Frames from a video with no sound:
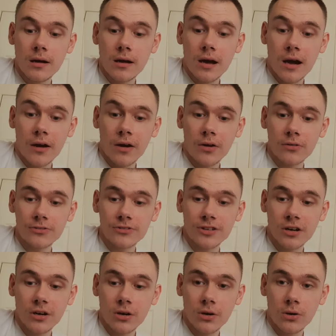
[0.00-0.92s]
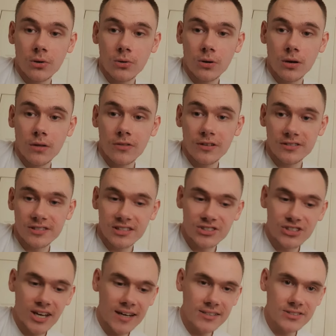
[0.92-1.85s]
And also there's the
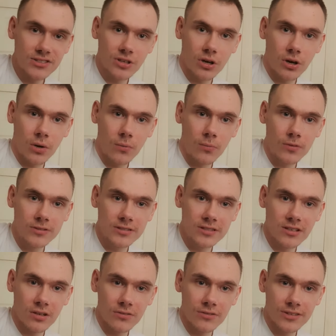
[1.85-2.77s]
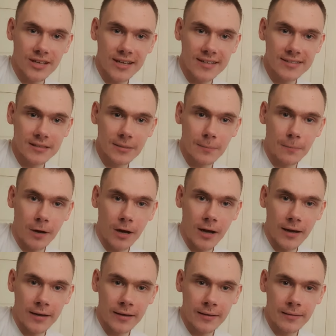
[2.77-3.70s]
Challenge Cup, which is contested
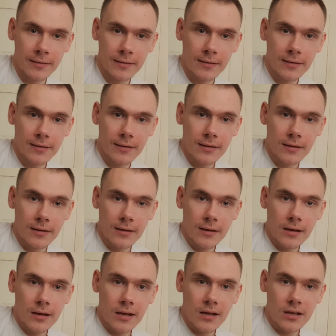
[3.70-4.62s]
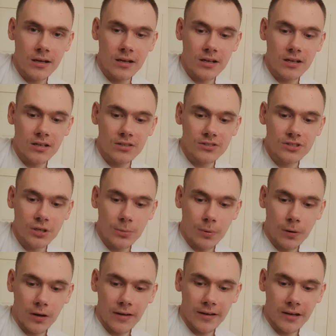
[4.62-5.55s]
by Super
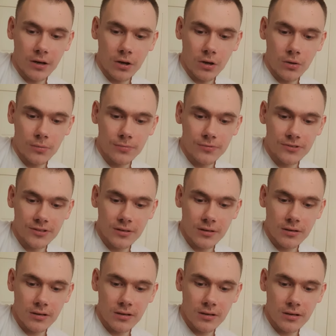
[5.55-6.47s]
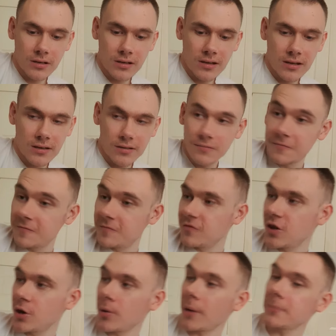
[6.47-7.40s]
League clubs,
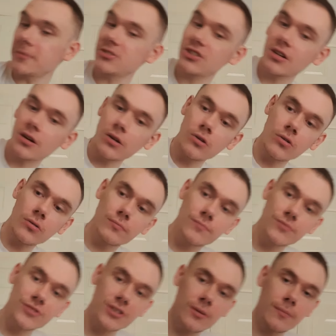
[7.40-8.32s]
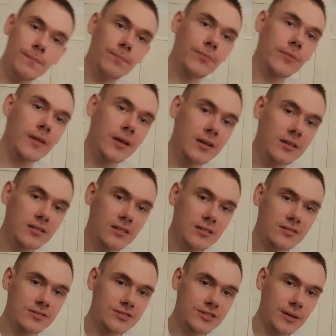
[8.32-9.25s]
few amateur clubs,
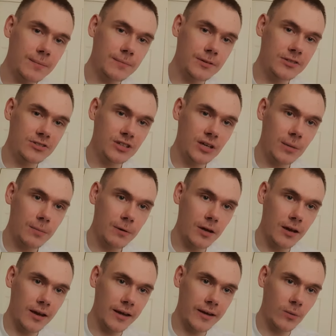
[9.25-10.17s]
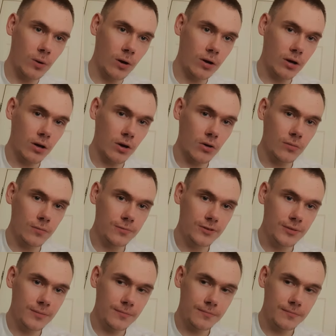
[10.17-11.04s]
Championship and League One clubs.